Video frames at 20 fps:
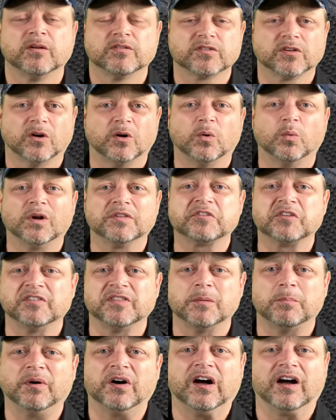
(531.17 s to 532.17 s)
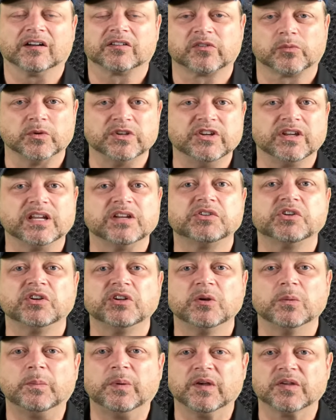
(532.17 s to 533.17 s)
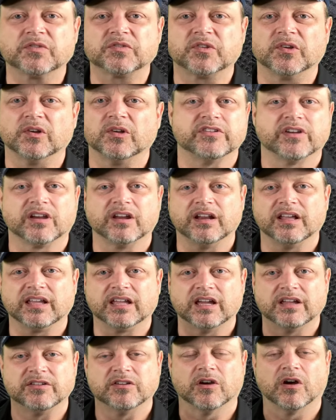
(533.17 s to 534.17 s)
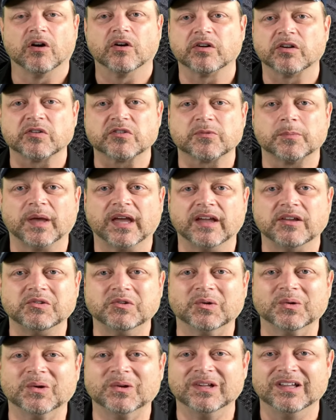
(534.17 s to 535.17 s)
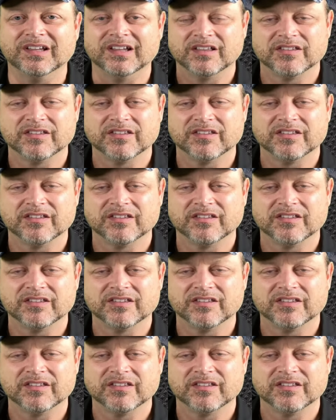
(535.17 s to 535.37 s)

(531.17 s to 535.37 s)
so what's in the box? When you get your new pistol, you're gonna get your owner's manual.